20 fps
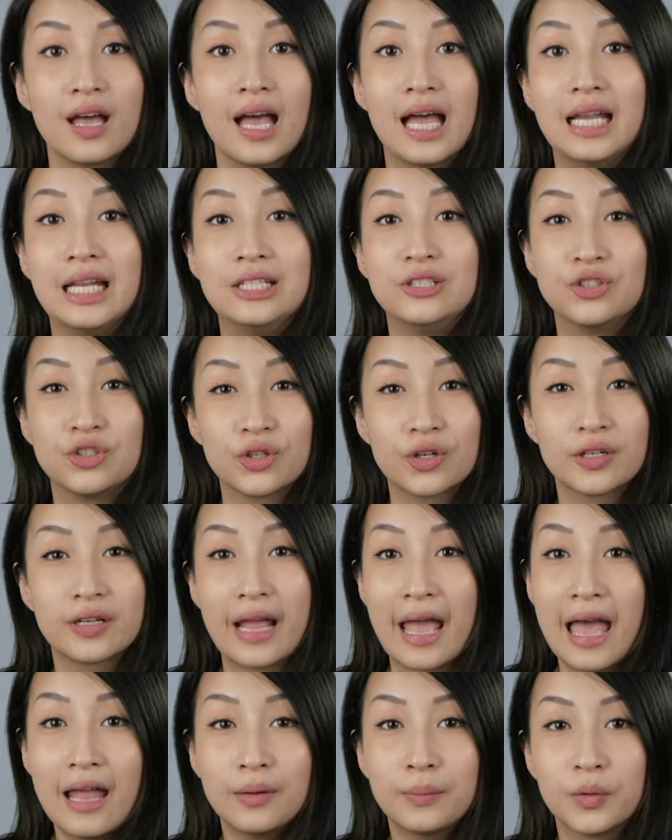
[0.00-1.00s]
an injured
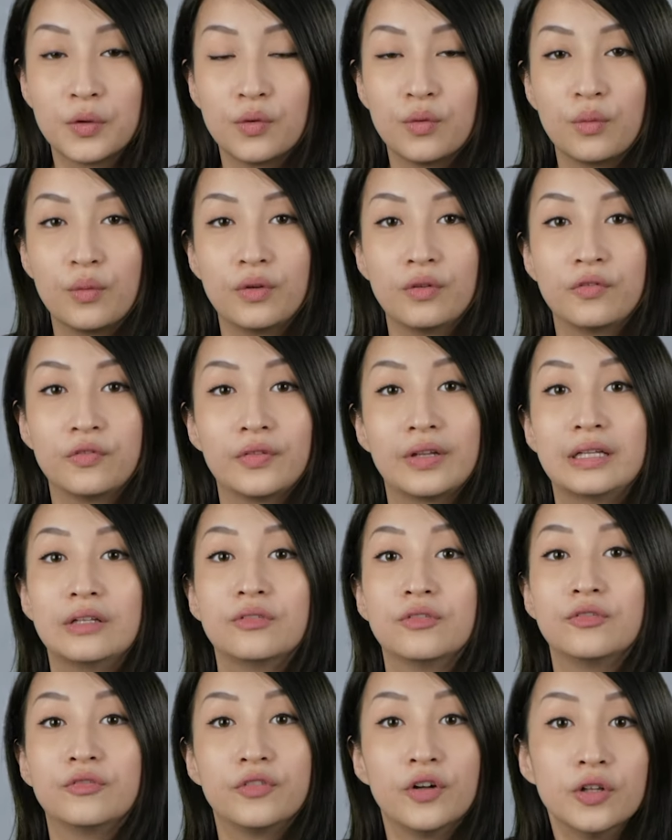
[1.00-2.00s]
animal will feel
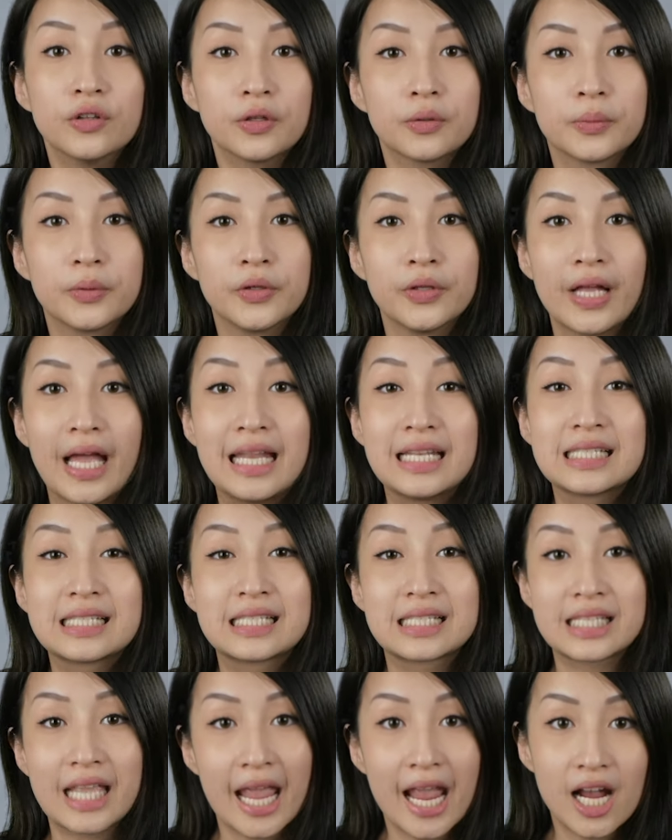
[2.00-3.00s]
vulnerable and
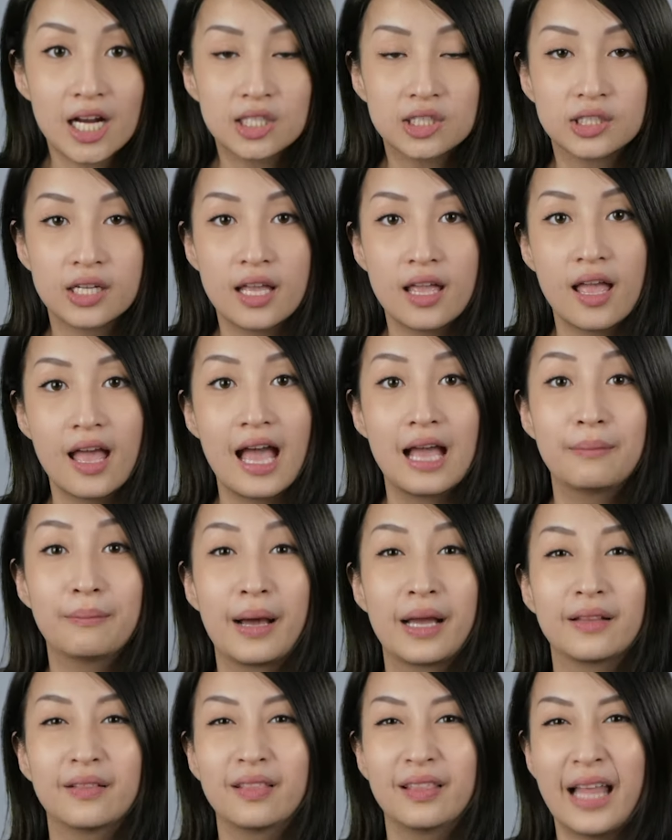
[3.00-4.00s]
scared and
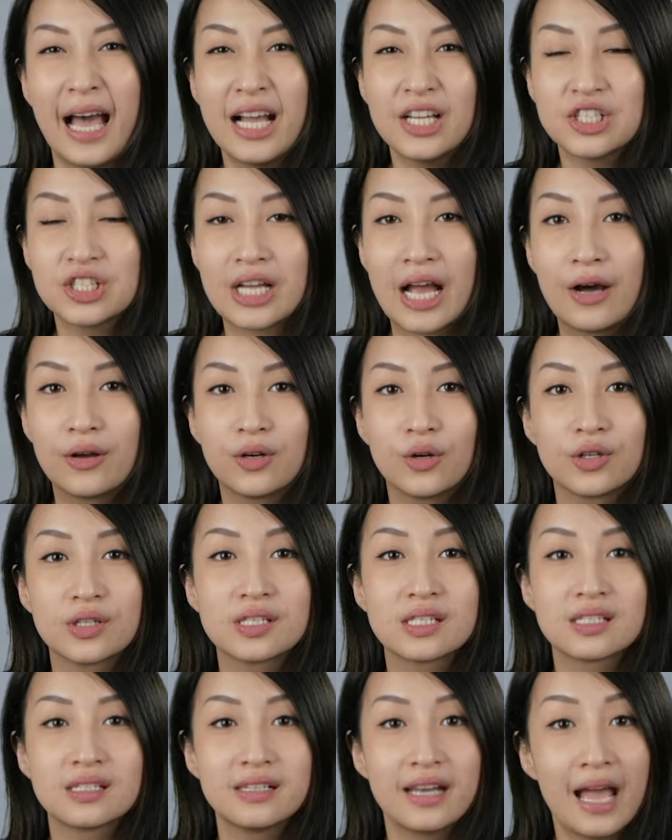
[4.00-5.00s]
might lash out or
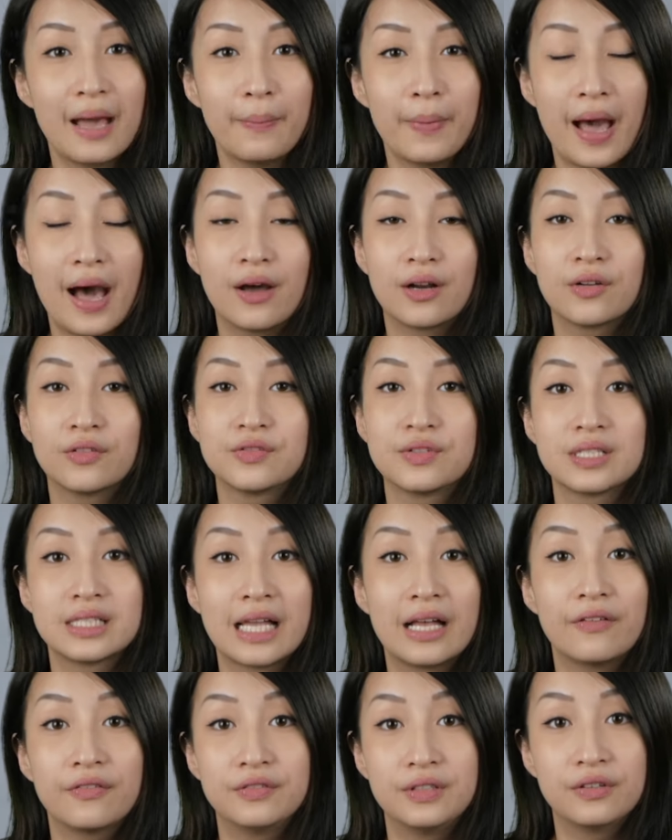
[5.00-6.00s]
snap out of
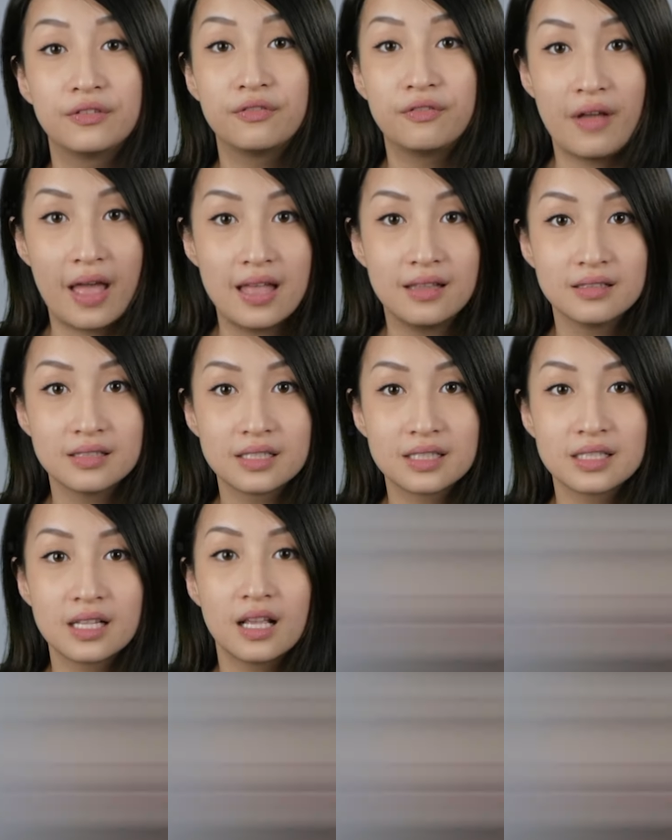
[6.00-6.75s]
self-defense.